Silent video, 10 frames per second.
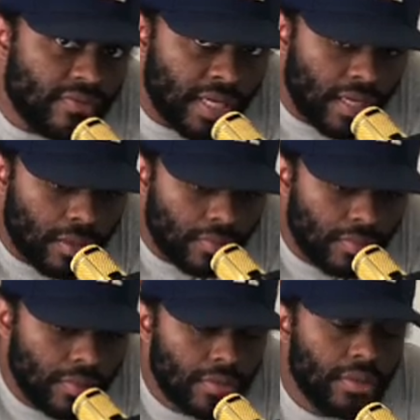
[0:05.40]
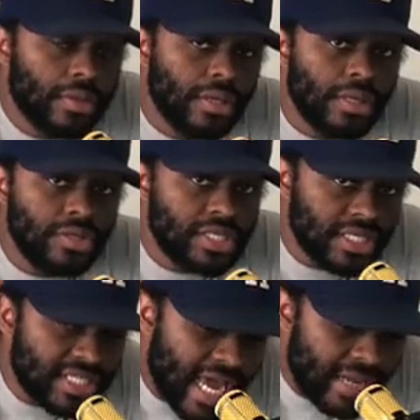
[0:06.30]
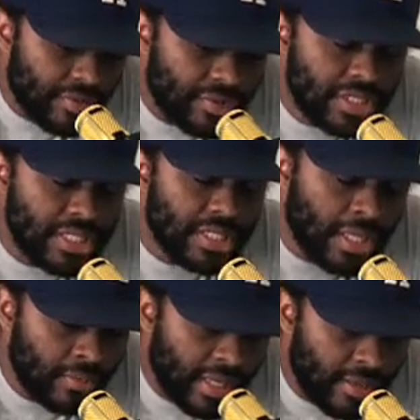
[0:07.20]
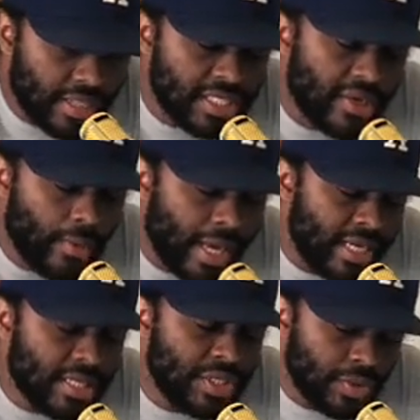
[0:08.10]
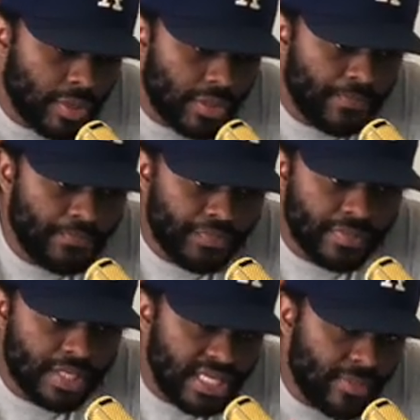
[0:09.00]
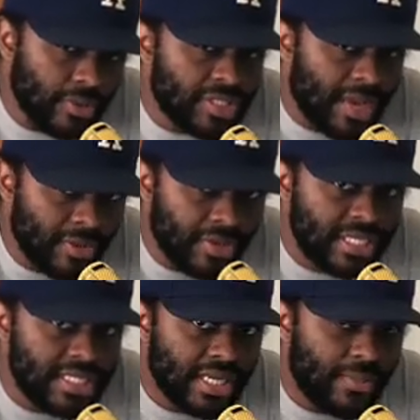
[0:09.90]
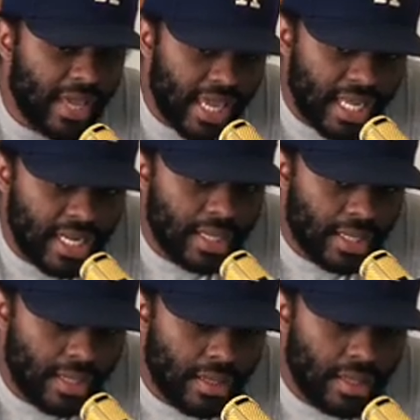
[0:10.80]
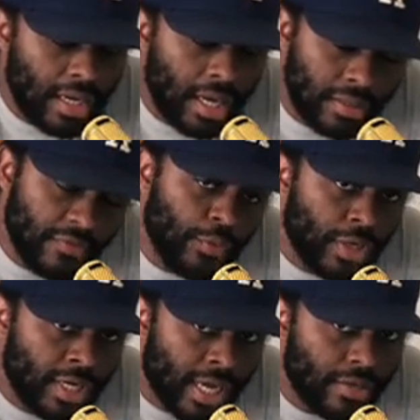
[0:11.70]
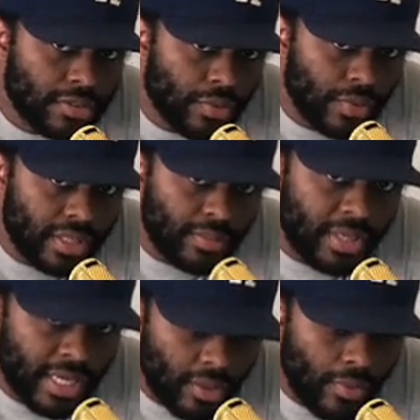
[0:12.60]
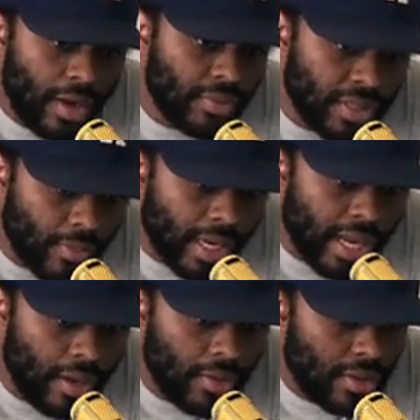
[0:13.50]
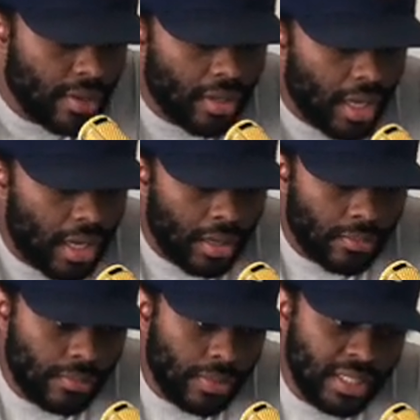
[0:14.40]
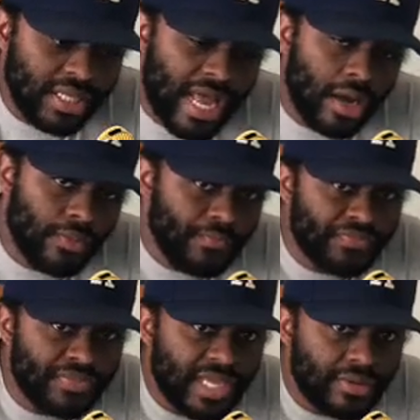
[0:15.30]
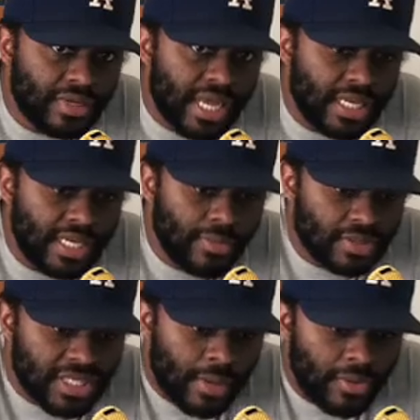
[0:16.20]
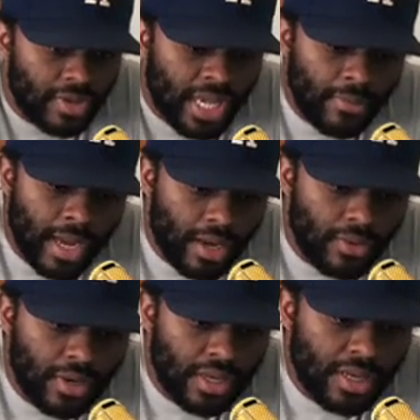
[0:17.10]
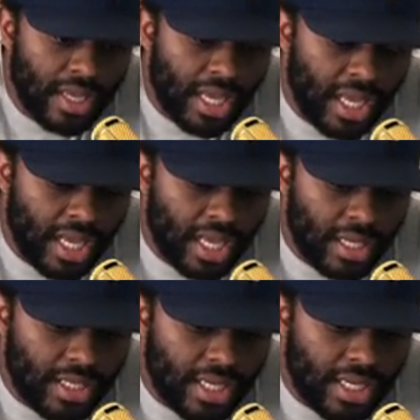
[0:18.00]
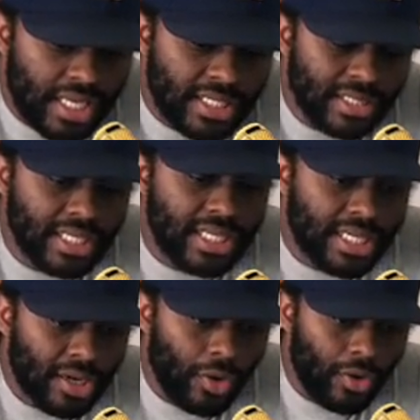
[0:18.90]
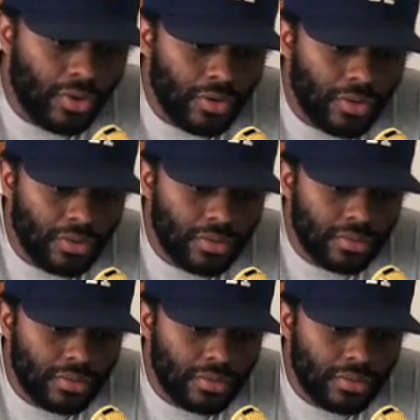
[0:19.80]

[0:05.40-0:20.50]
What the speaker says: video. You see the title, you see the thumbnail. Let's get right into it. Deebo Samuel needs to get paid. And the 49ers are really playing around with him right now. Now, the other day, Deebo Samuel came out and he deleted all